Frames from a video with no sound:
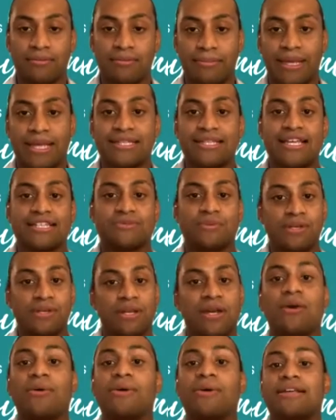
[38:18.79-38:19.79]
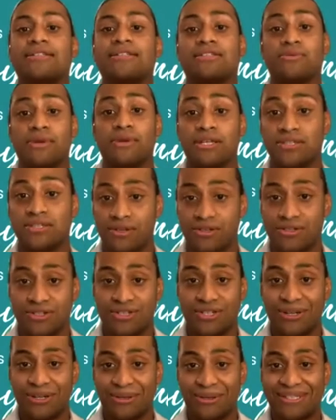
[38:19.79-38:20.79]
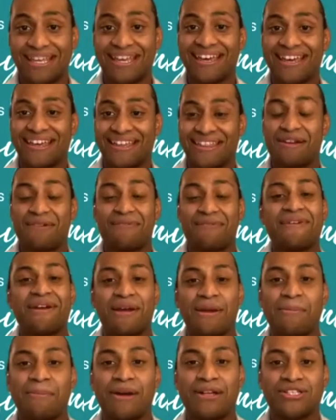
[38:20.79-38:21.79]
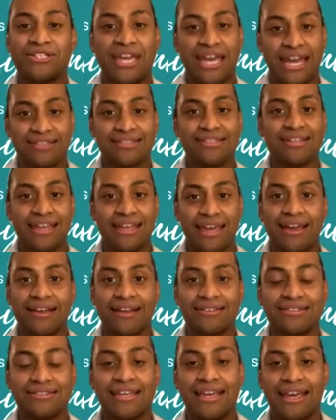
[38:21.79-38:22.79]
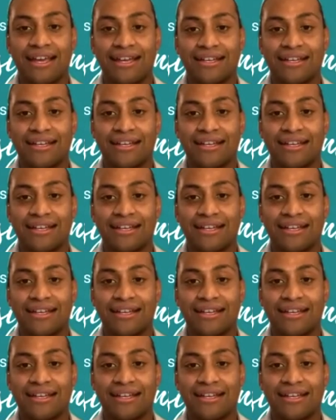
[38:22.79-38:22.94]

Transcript: because as we know, and as the research shows, they are very much hand in hand.